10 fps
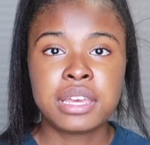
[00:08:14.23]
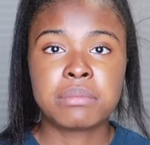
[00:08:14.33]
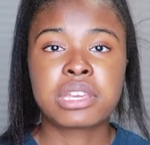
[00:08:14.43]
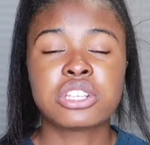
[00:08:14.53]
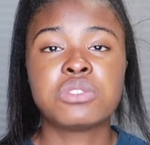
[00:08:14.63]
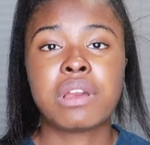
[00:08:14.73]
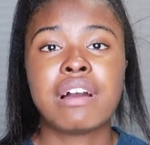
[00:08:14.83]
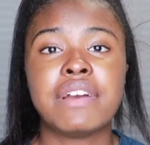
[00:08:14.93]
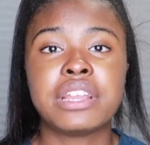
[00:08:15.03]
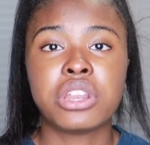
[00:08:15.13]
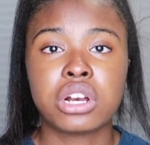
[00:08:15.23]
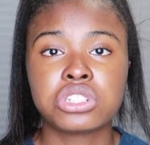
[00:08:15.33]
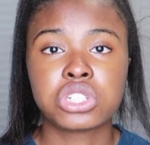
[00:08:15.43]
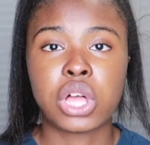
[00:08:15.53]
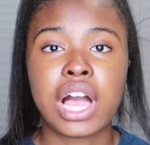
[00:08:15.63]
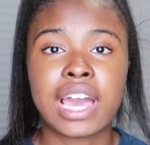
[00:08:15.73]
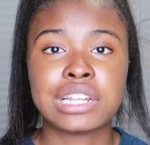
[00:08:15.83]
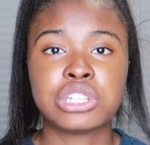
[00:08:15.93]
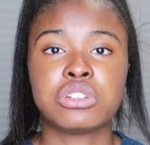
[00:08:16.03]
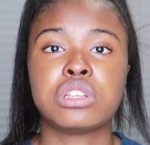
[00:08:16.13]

because you have a nonchalant attitude.